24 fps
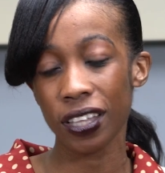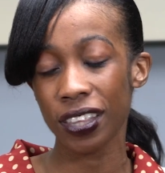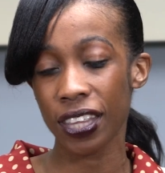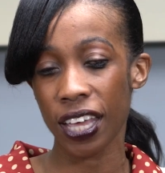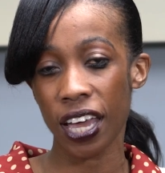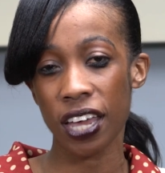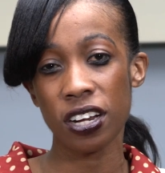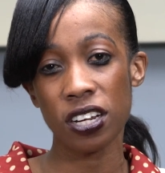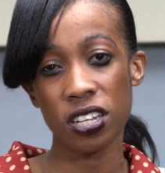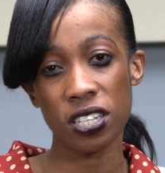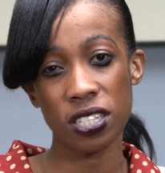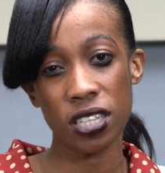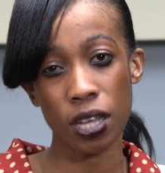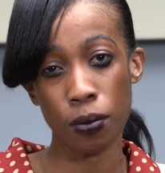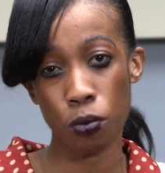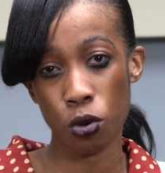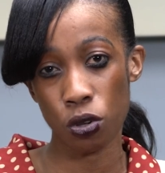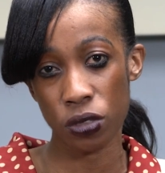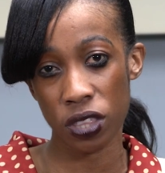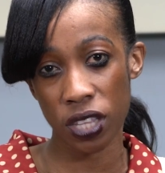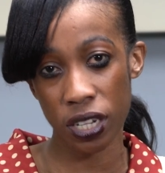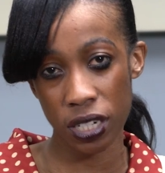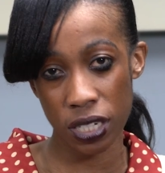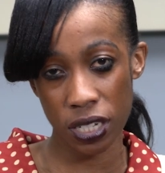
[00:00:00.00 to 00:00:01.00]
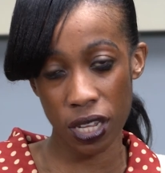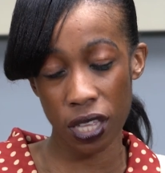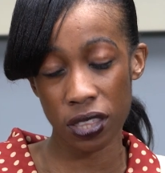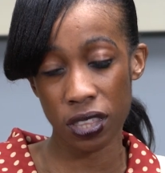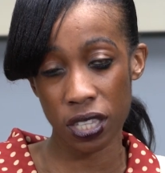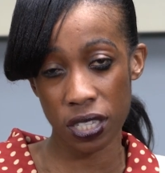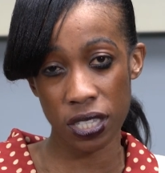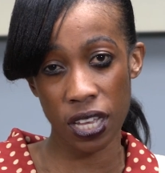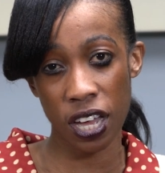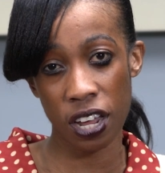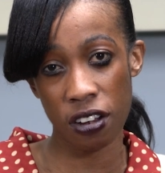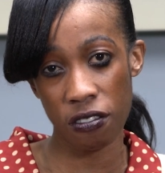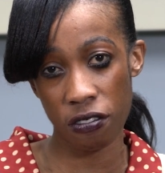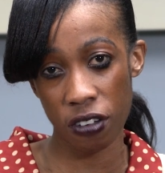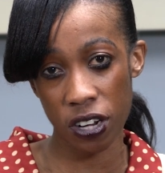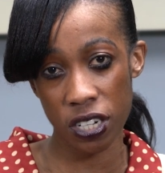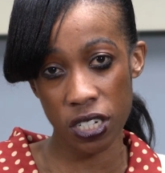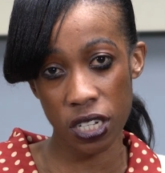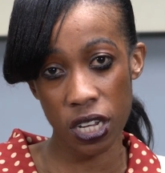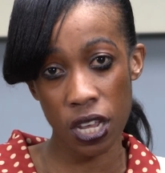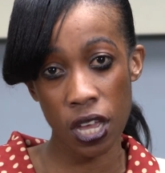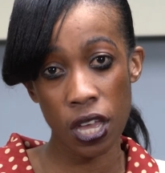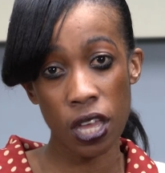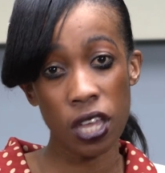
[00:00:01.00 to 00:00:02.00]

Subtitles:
there is about this advert.